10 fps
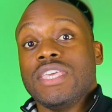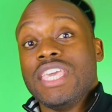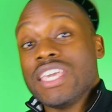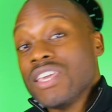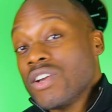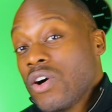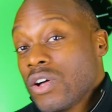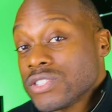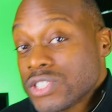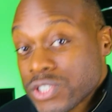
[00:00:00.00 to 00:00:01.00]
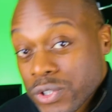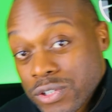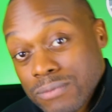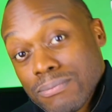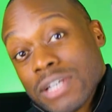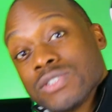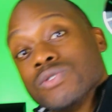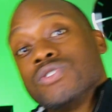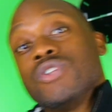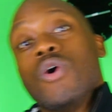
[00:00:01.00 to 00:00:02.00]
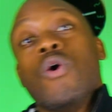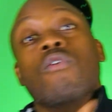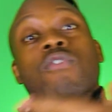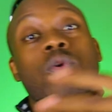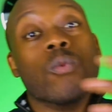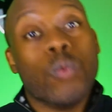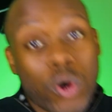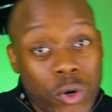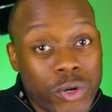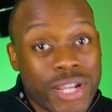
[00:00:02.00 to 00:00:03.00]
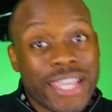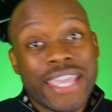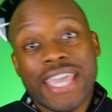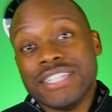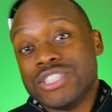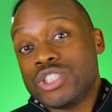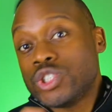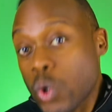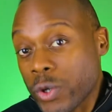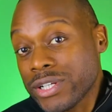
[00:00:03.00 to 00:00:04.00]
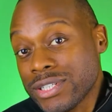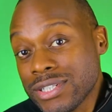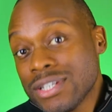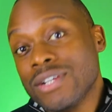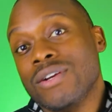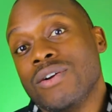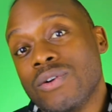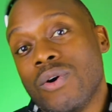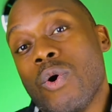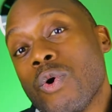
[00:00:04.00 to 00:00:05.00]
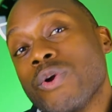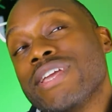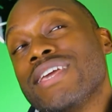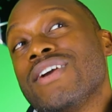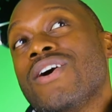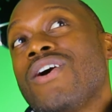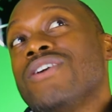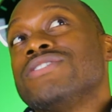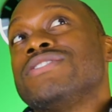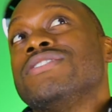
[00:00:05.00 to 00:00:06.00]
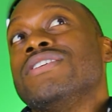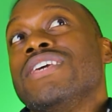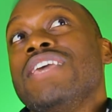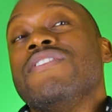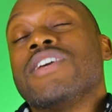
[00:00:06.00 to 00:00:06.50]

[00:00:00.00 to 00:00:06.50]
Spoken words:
It can cause certain muscles to overwork and shorten, or it can cause even